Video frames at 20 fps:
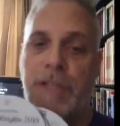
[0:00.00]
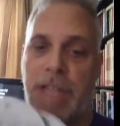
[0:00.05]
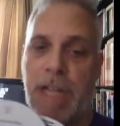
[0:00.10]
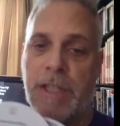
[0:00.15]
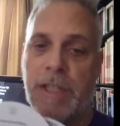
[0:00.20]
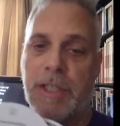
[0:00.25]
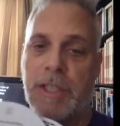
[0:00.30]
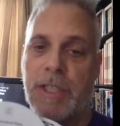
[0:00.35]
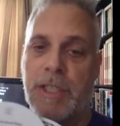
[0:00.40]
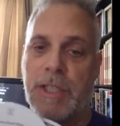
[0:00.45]

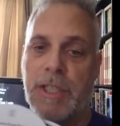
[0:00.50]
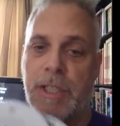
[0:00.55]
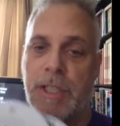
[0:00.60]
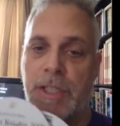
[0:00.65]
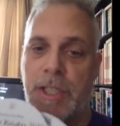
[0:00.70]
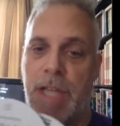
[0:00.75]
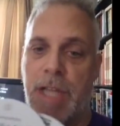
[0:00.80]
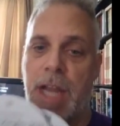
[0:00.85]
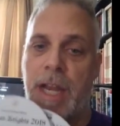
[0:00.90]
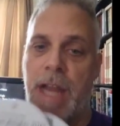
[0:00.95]
discs to
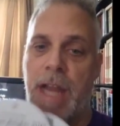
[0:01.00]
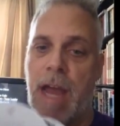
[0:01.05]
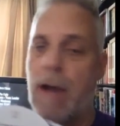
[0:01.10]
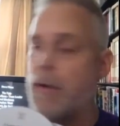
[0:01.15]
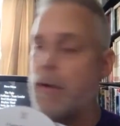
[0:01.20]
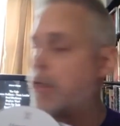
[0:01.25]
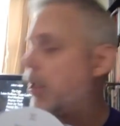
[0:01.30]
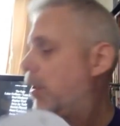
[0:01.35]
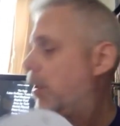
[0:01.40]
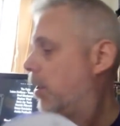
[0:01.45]
send
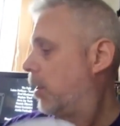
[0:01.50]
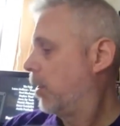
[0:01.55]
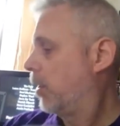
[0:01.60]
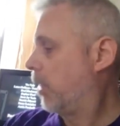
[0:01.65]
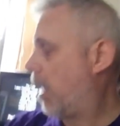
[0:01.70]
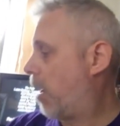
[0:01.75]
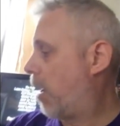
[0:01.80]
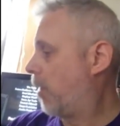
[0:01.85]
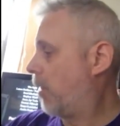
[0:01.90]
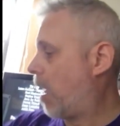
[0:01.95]
out
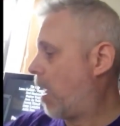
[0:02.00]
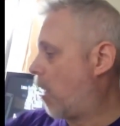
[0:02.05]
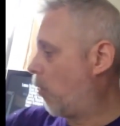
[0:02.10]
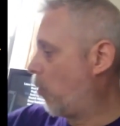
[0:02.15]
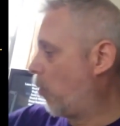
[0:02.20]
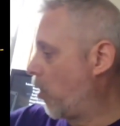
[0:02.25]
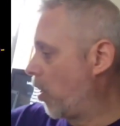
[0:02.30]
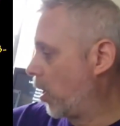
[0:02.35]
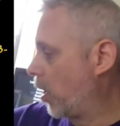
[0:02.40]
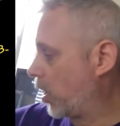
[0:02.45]
that
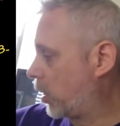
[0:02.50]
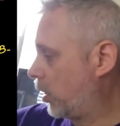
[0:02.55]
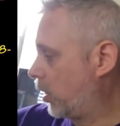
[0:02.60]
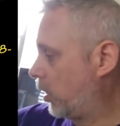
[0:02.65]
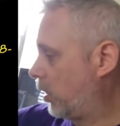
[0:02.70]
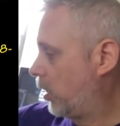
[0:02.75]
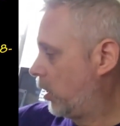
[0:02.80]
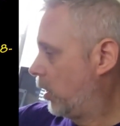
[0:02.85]
work